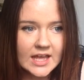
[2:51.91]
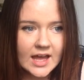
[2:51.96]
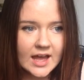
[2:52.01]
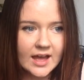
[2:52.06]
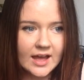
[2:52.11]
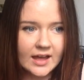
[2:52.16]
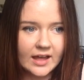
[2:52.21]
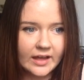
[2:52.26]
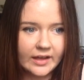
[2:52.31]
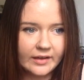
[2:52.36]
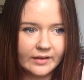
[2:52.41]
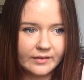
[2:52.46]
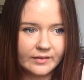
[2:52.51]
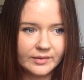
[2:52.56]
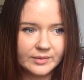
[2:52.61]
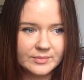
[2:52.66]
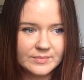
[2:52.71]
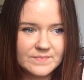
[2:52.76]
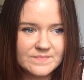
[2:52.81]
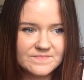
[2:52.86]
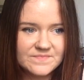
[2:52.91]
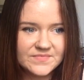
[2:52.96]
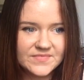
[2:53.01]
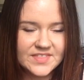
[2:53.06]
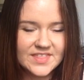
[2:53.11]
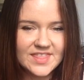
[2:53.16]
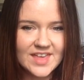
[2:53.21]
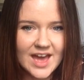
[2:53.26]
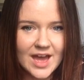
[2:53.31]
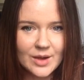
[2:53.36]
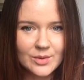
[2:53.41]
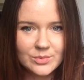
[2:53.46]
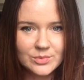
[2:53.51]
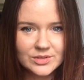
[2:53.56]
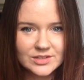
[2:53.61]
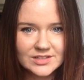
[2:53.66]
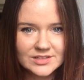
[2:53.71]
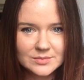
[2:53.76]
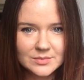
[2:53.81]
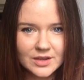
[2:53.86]
That
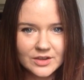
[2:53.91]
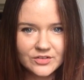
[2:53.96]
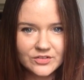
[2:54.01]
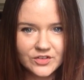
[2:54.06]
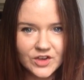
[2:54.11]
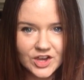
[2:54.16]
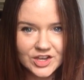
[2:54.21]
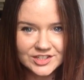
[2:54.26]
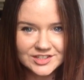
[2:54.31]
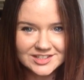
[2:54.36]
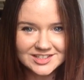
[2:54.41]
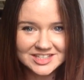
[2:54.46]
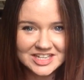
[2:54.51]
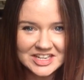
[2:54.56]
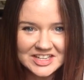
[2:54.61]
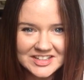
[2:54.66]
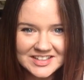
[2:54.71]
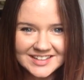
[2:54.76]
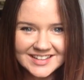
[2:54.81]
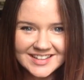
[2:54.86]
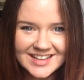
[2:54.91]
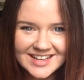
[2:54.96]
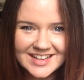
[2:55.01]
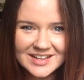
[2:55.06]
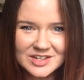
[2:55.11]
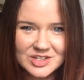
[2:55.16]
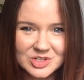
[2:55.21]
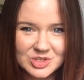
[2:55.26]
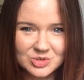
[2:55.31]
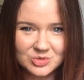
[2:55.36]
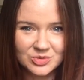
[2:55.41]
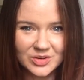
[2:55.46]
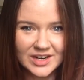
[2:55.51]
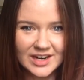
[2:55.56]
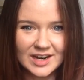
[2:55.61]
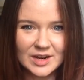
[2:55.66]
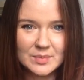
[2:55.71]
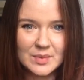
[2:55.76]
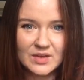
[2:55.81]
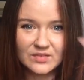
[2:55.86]
was my first
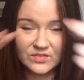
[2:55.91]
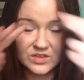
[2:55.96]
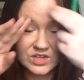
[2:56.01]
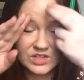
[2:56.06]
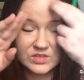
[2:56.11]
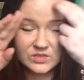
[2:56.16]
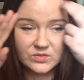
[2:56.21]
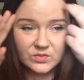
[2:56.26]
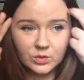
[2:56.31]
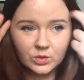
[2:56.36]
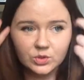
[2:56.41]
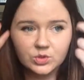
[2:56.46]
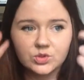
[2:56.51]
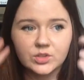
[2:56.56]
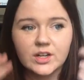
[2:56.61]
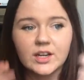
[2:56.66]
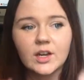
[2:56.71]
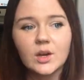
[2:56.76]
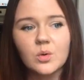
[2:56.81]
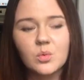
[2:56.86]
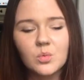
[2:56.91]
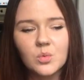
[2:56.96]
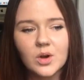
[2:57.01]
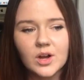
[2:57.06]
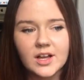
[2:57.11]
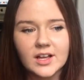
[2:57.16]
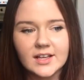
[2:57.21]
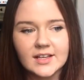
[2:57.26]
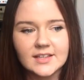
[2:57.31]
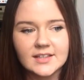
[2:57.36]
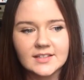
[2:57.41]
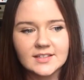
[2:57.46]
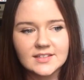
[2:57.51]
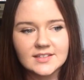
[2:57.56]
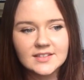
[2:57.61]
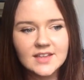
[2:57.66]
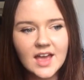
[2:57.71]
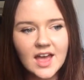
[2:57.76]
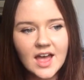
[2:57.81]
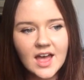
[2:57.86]
drink. My first full drink
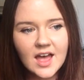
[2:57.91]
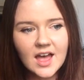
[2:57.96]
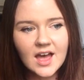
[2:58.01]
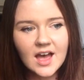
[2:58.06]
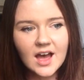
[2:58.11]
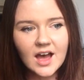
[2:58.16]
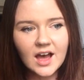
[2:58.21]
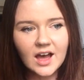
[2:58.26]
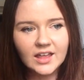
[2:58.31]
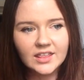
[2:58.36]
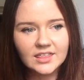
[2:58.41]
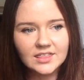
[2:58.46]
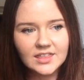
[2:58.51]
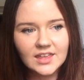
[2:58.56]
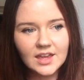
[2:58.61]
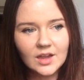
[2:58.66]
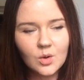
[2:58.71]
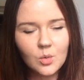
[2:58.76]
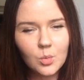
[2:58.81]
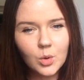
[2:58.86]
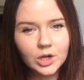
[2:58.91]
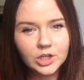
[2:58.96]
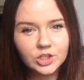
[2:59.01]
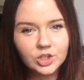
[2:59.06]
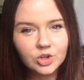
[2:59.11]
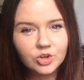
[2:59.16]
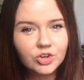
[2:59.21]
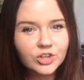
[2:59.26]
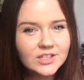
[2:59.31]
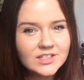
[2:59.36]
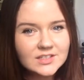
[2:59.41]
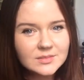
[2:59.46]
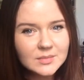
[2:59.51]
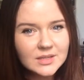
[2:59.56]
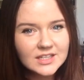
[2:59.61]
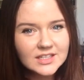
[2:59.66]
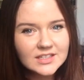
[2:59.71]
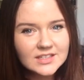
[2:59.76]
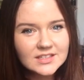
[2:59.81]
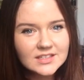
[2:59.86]
was, I think, one
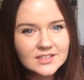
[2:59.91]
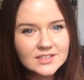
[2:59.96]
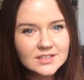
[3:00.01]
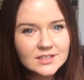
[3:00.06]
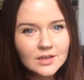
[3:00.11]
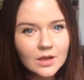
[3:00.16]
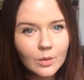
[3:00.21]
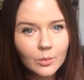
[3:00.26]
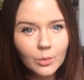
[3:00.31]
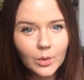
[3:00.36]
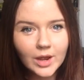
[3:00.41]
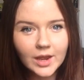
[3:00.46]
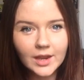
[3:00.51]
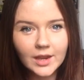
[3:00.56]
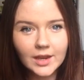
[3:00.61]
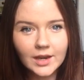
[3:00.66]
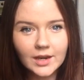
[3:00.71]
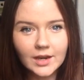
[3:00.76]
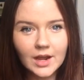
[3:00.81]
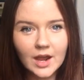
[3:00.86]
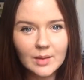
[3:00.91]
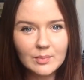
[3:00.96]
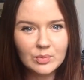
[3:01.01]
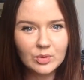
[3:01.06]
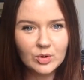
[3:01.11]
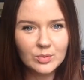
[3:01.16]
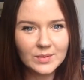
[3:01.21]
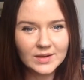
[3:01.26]
Christmas when I poured